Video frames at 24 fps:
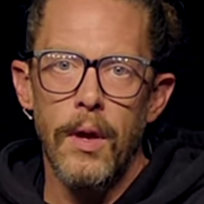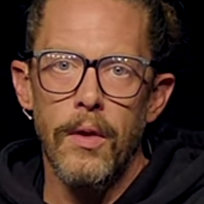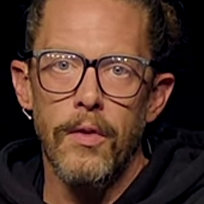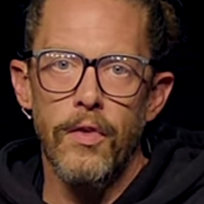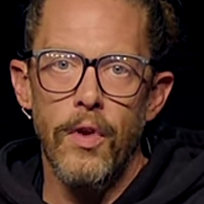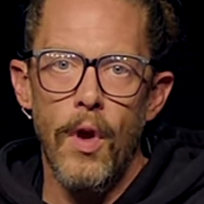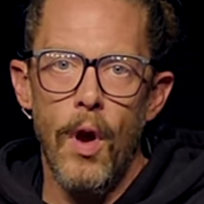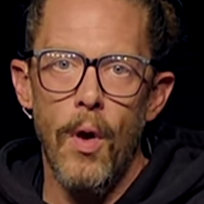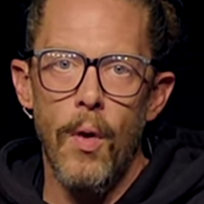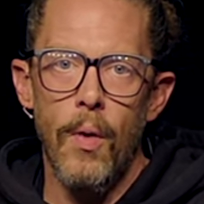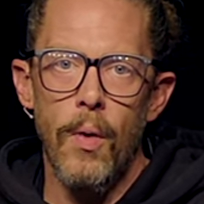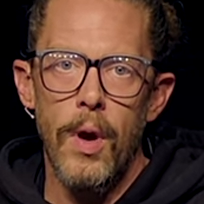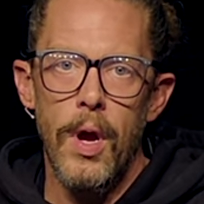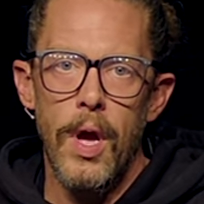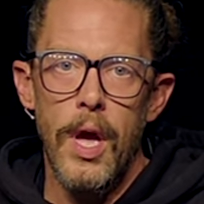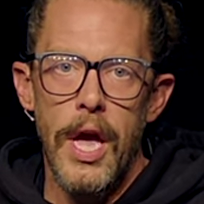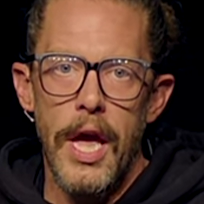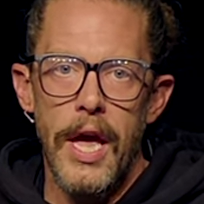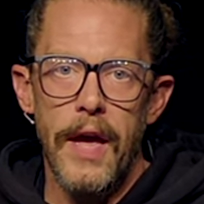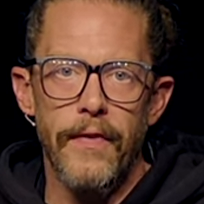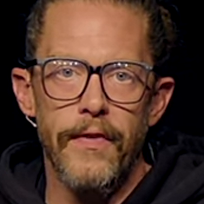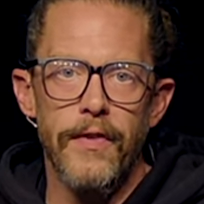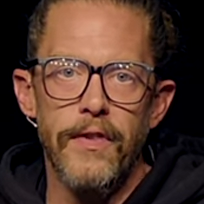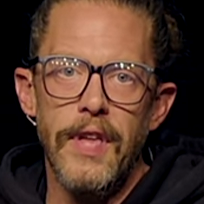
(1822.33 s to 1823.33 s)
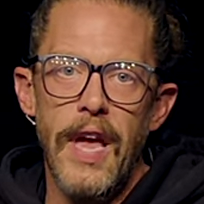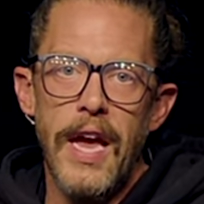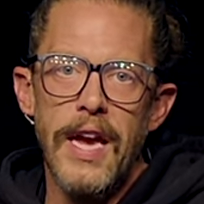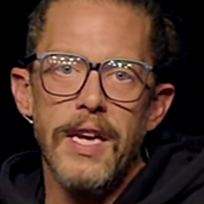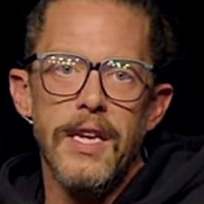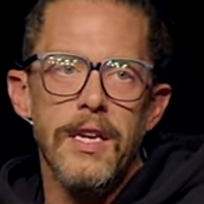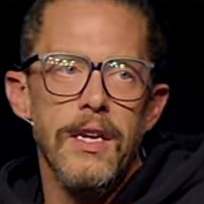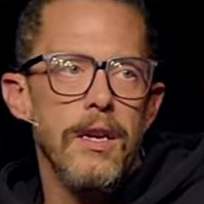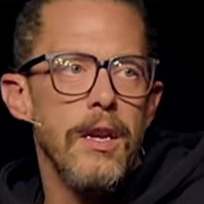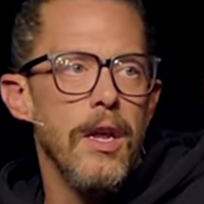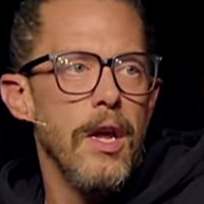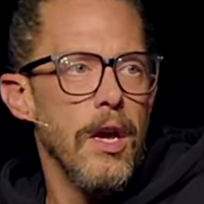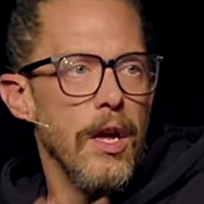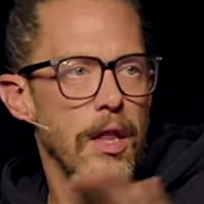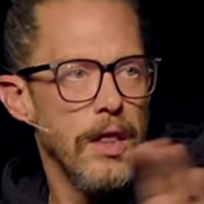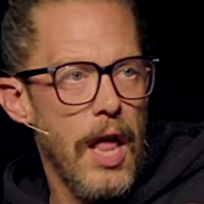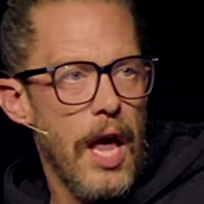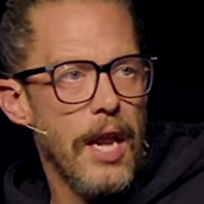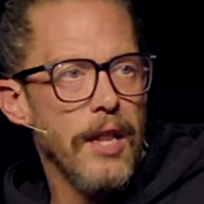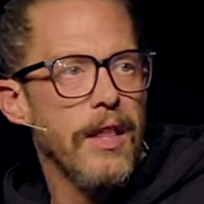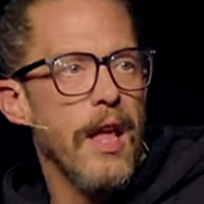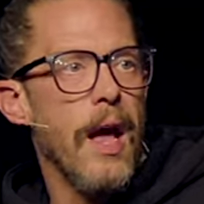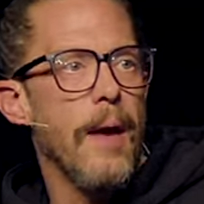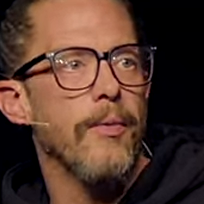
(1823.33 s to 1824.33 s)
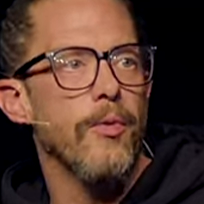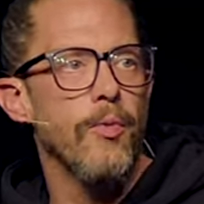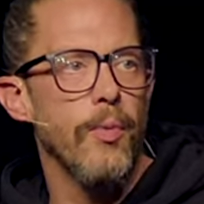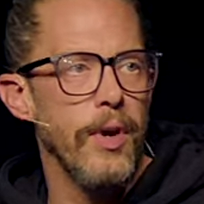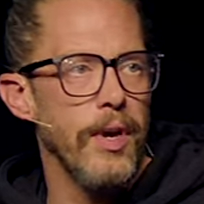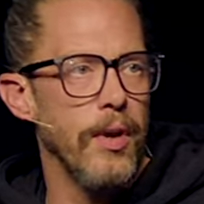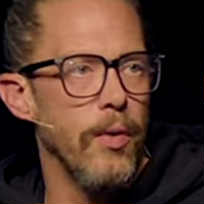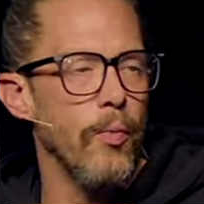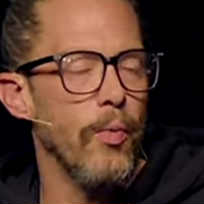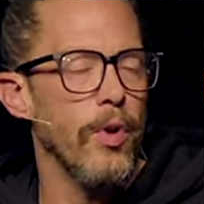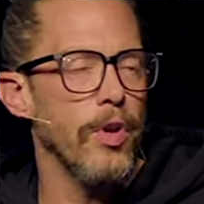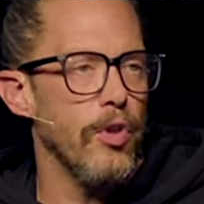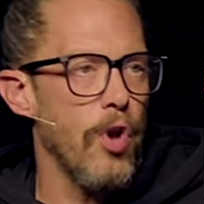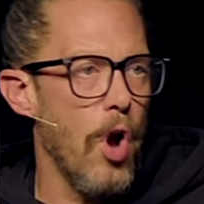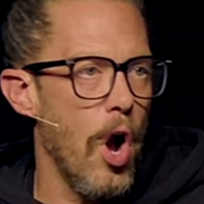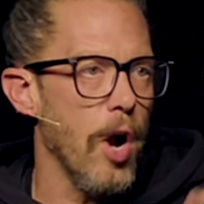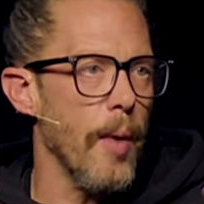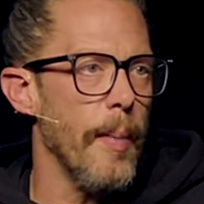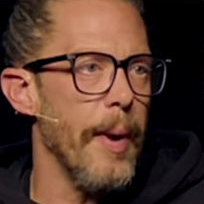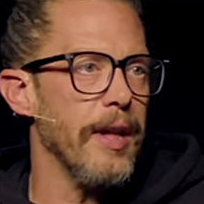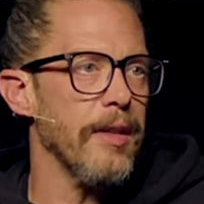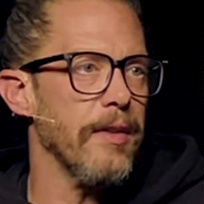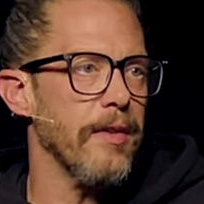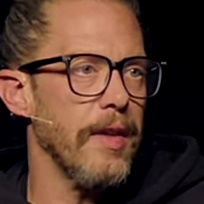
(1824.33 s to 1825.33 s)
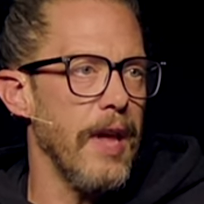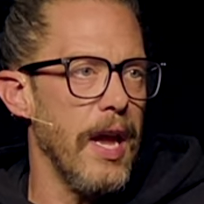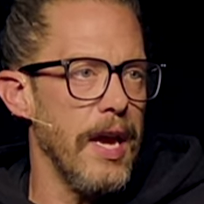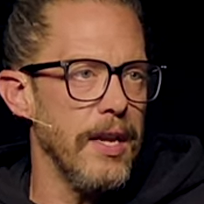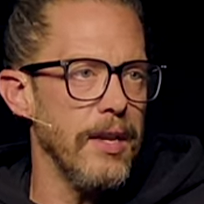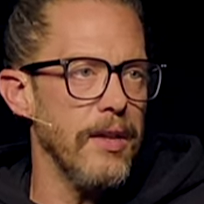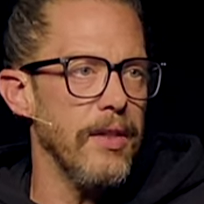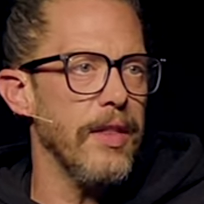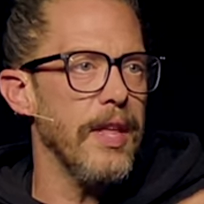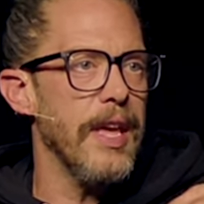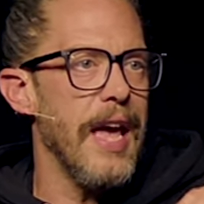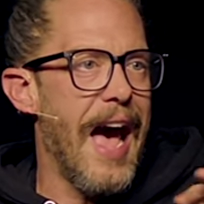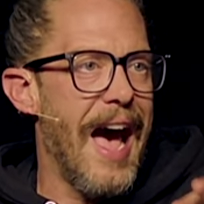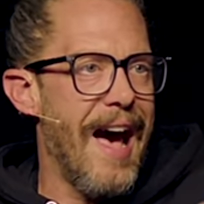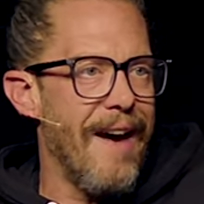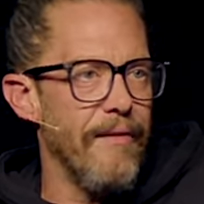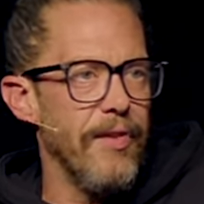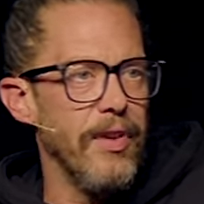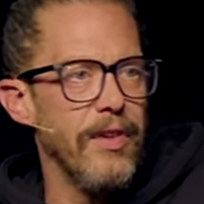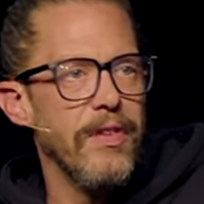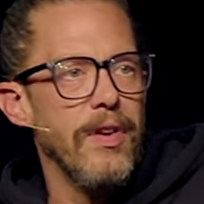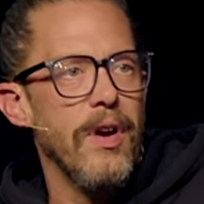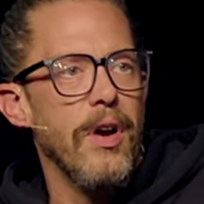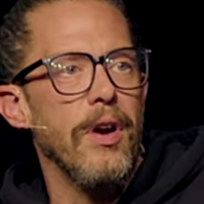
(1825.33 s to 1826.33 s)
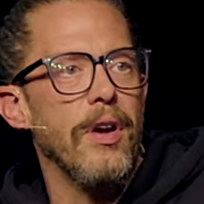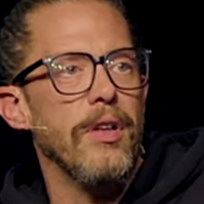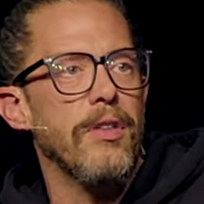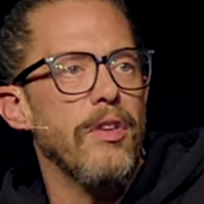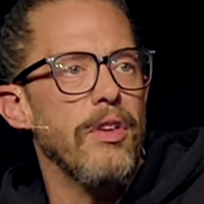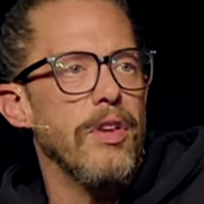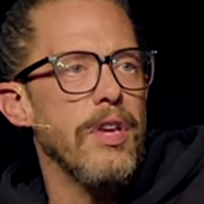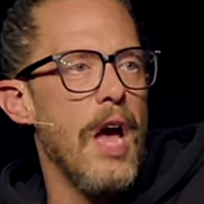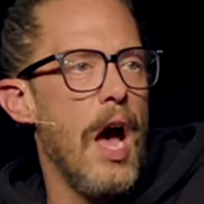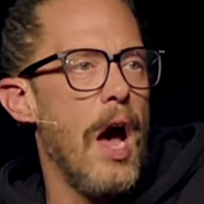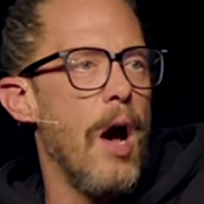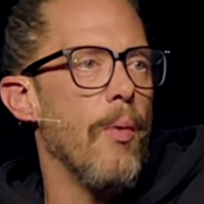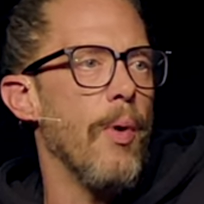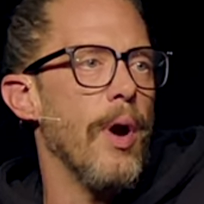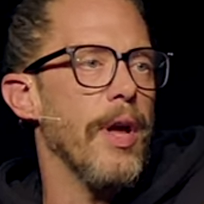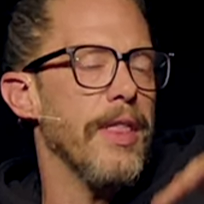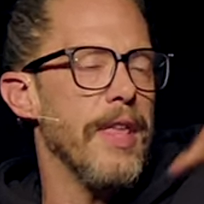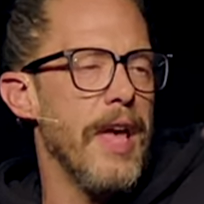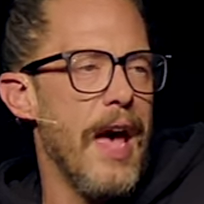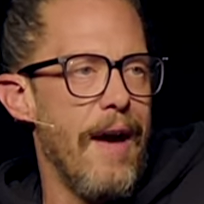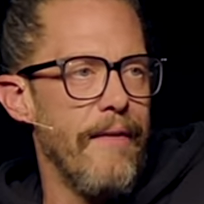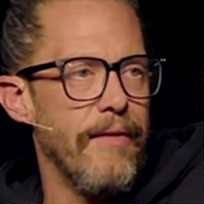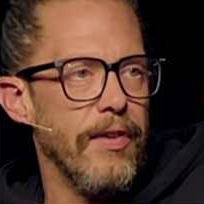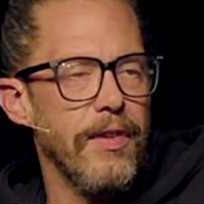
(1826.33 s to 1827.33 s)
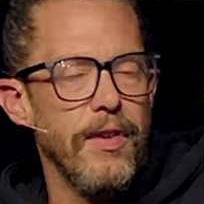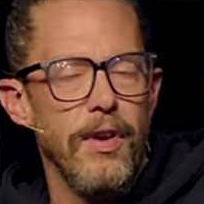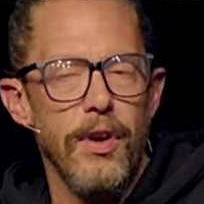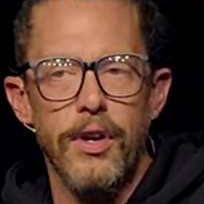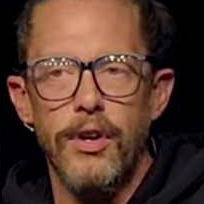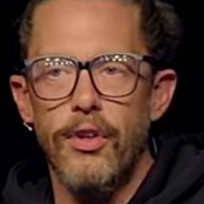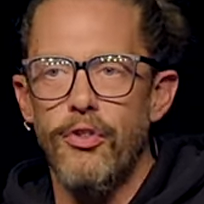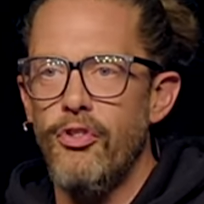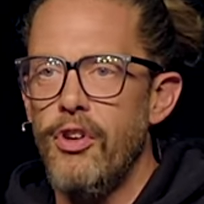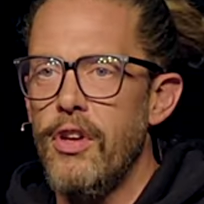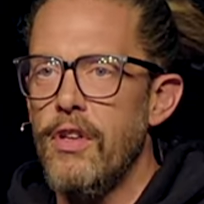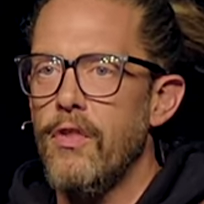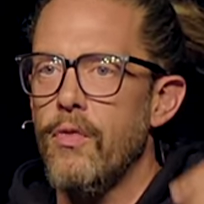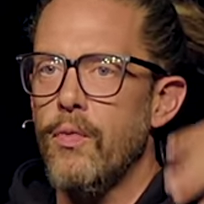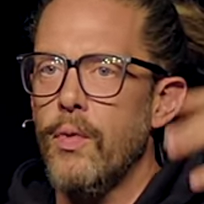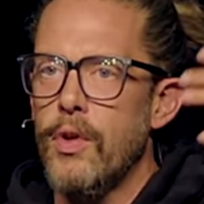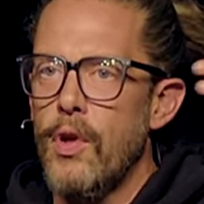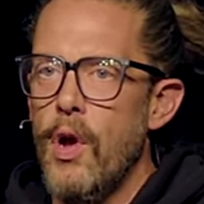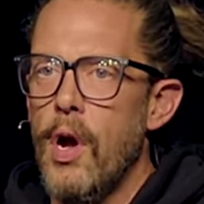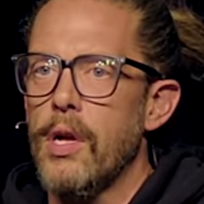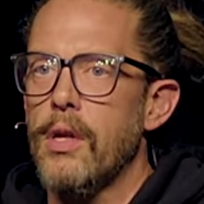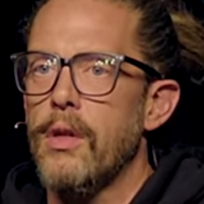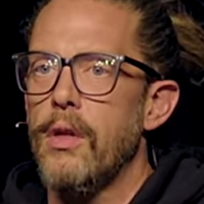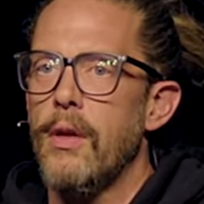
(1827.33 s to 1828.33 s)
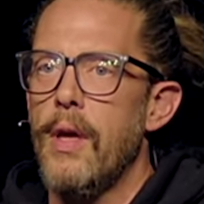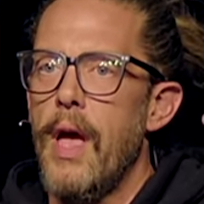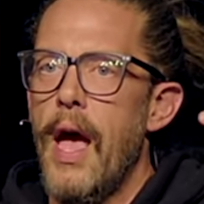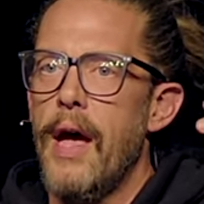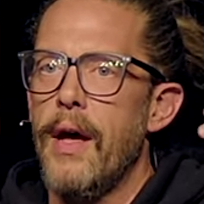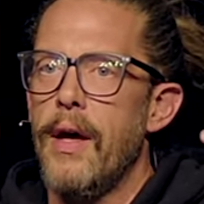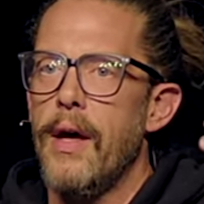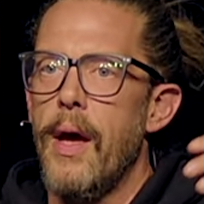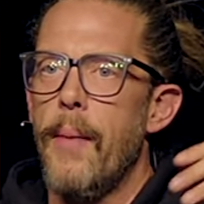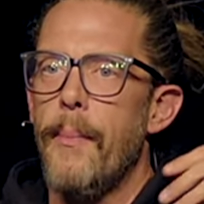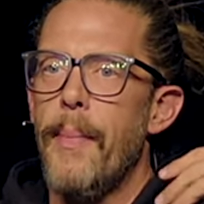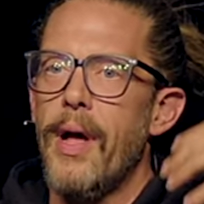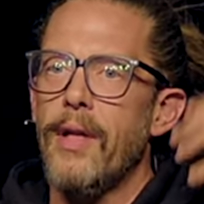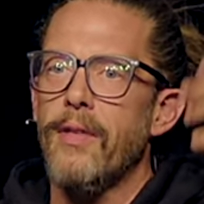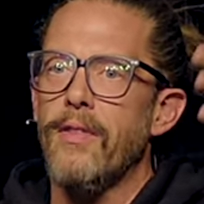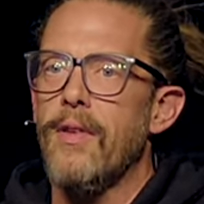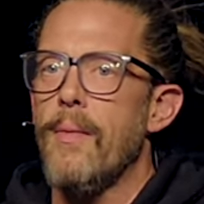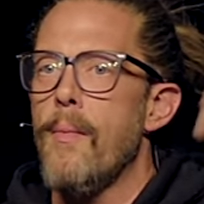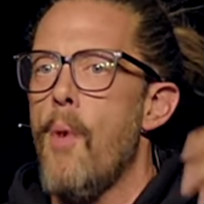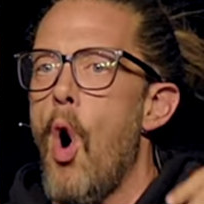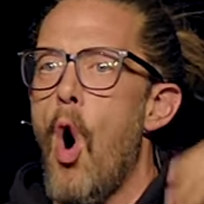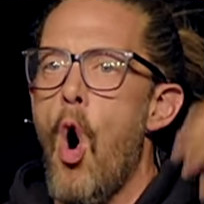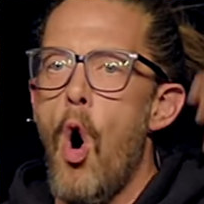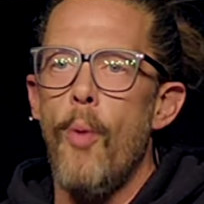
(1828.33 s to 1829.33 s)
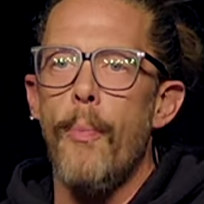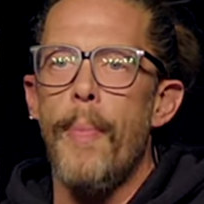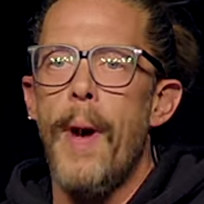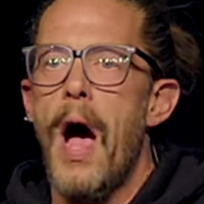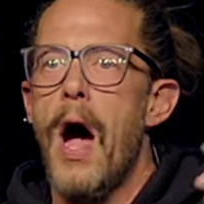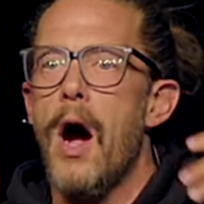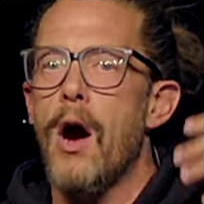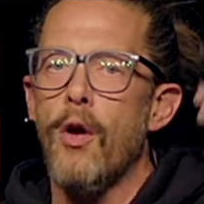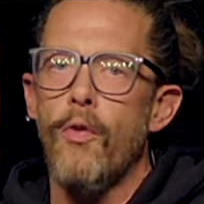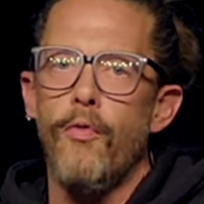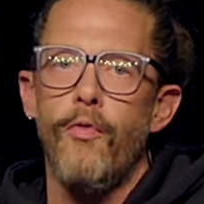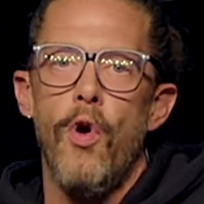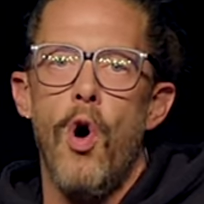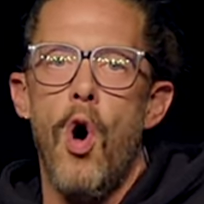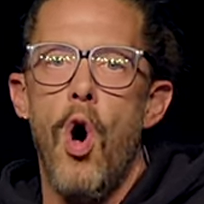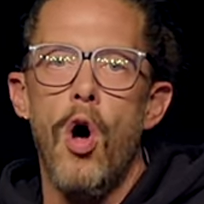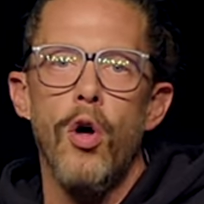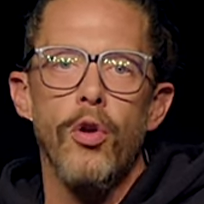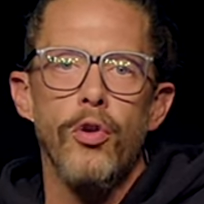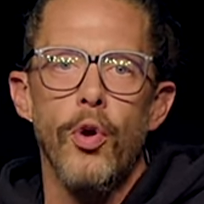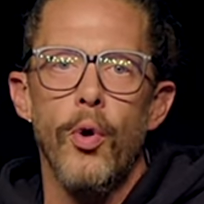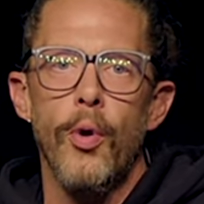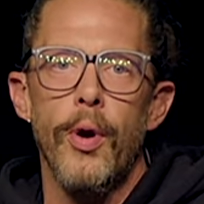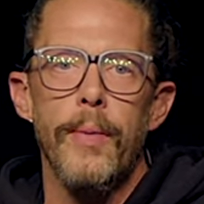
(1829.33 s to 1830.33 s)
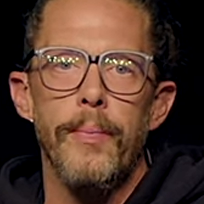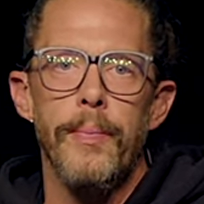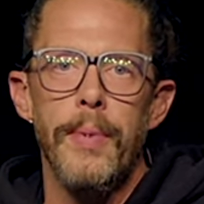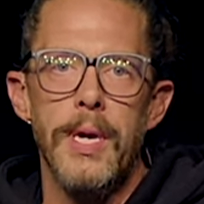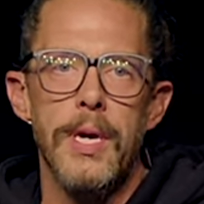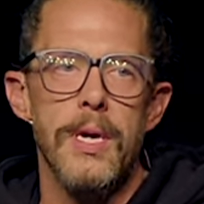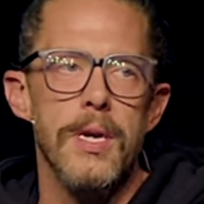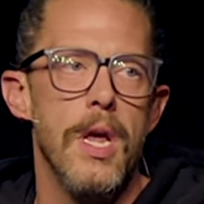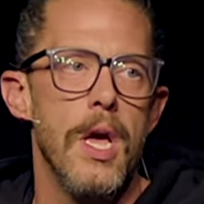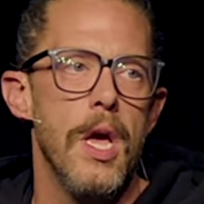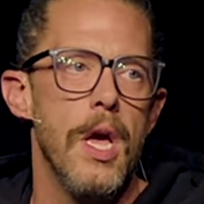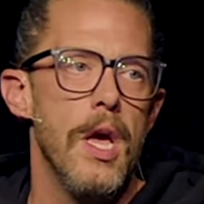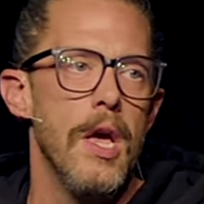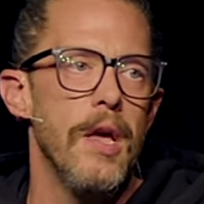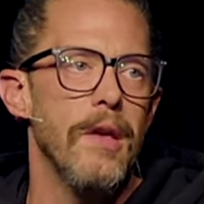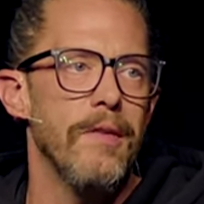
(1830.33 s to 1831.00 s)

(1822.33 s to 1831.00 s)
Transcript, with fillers: So if Satan, a lot of times we talk about Satan, the adversary to Yahweh, the adversary to Jesus. We talk about some all-powerful, all-knowing being.